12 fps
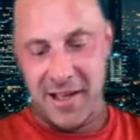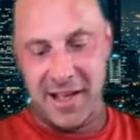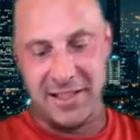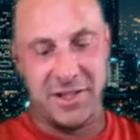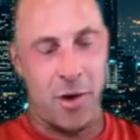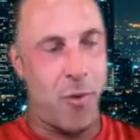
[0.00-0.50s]

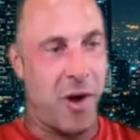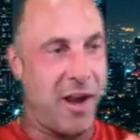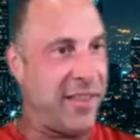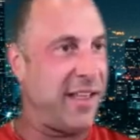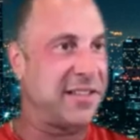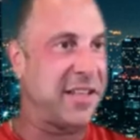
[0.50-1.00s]
You guys don't
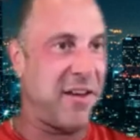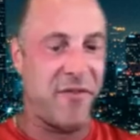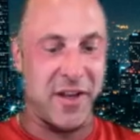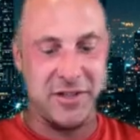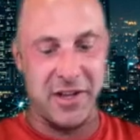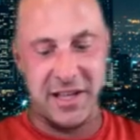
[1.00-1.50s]
want anything that's going
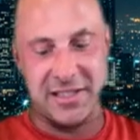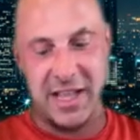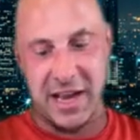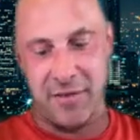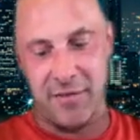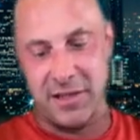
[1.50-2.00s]
to affect you guys
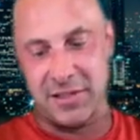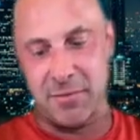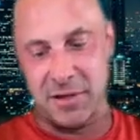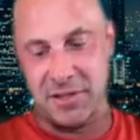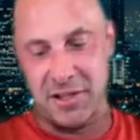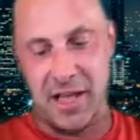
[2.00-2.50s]
negatively,
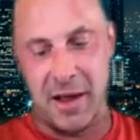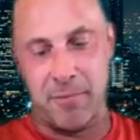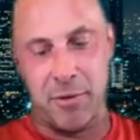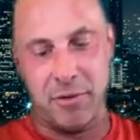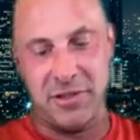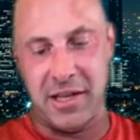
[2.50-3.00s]
especially
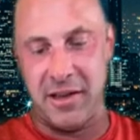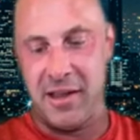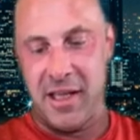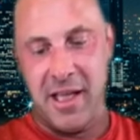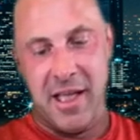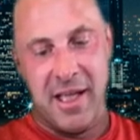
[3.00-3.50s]
that protein.